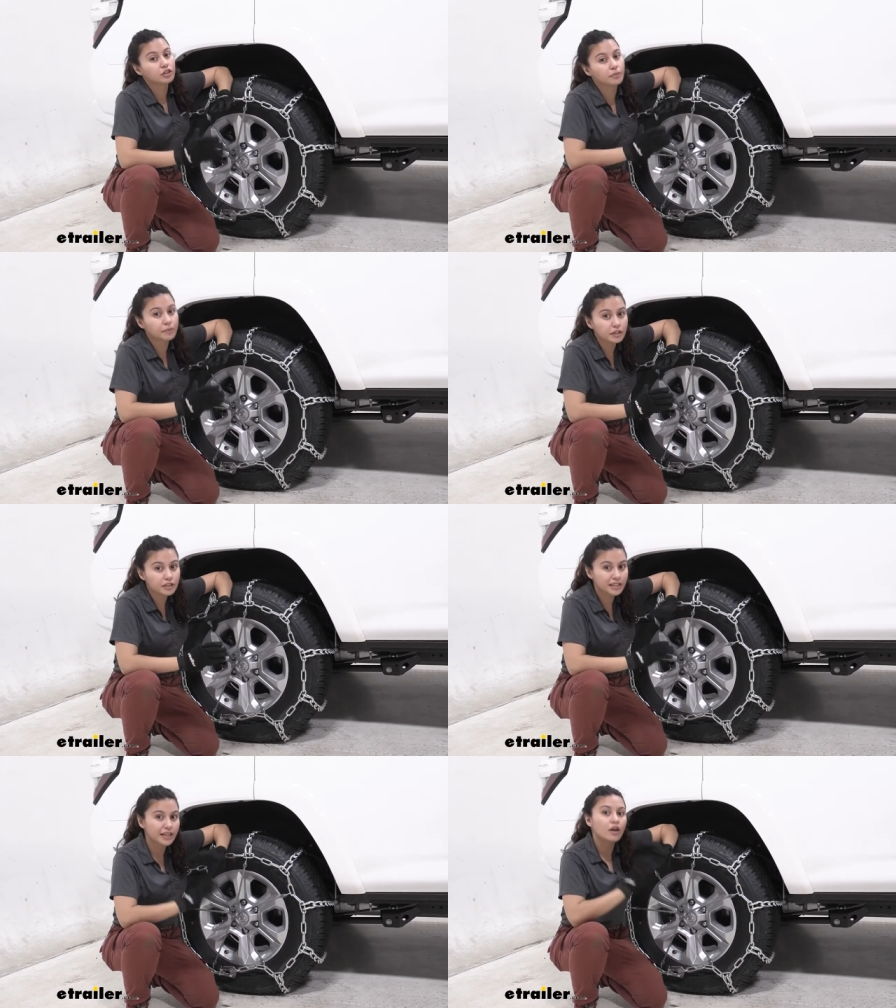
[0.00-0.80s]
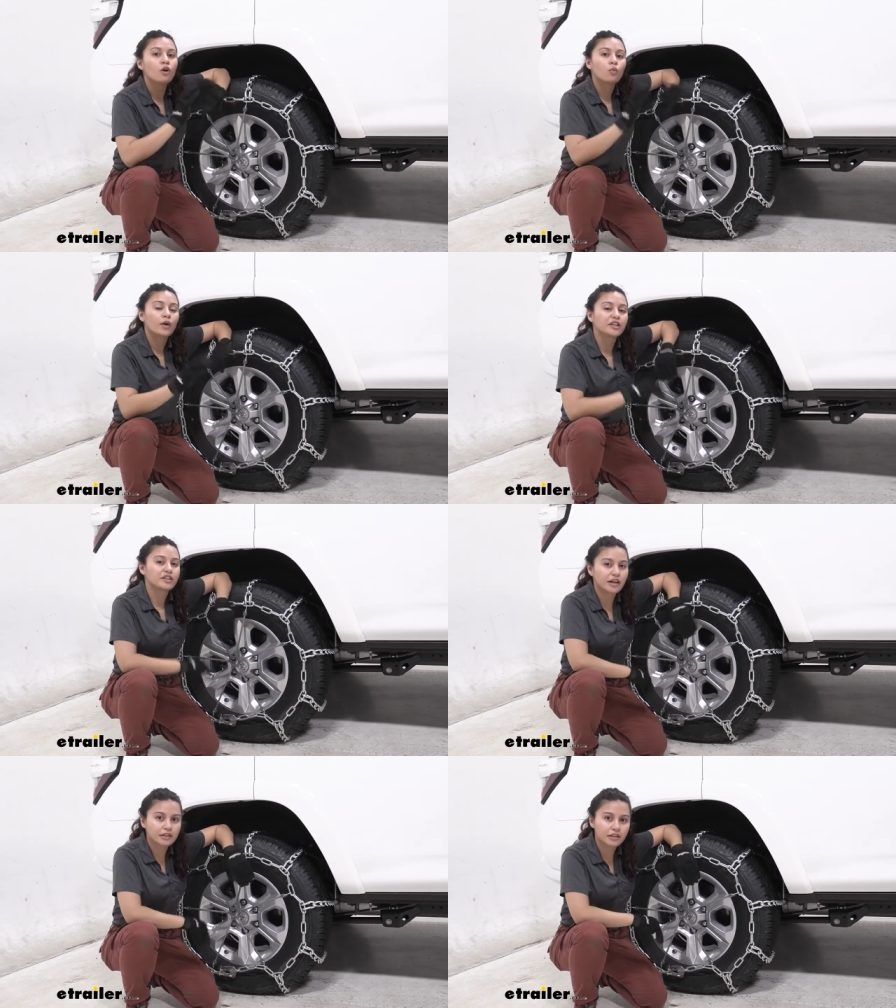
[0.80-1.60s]
durability when
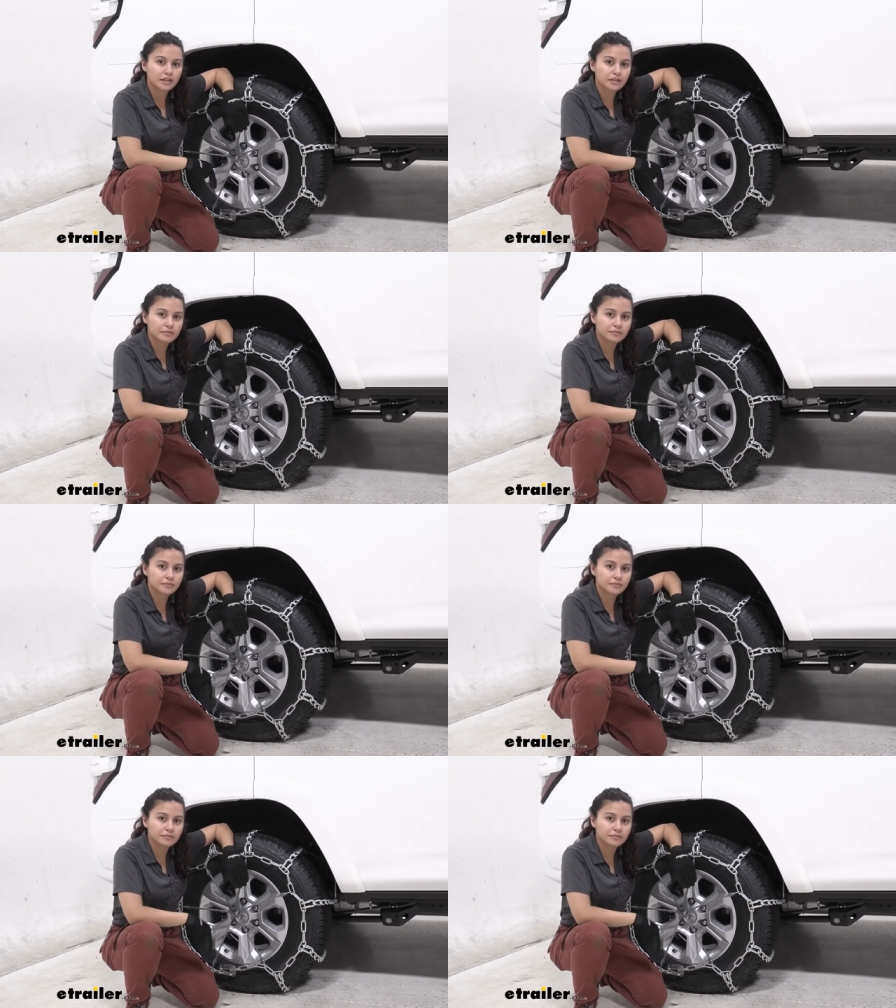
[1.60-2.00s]
you're out there.